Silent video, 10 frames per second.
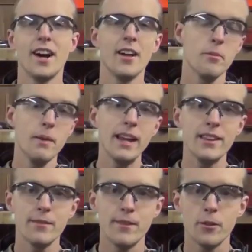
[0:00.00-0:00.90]
Uh, the main
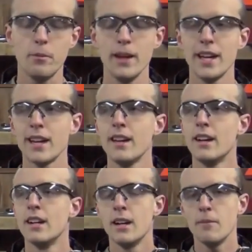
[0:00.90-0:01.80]
difference being
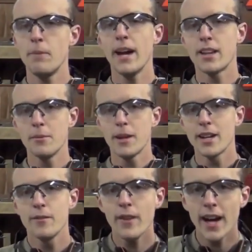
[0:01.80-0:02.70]
back in the
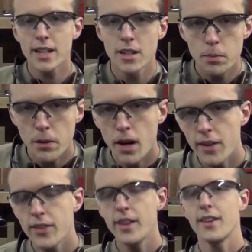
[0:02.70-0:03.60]
manufacturing
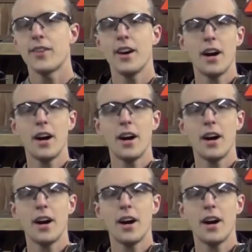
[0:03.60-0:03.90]
process.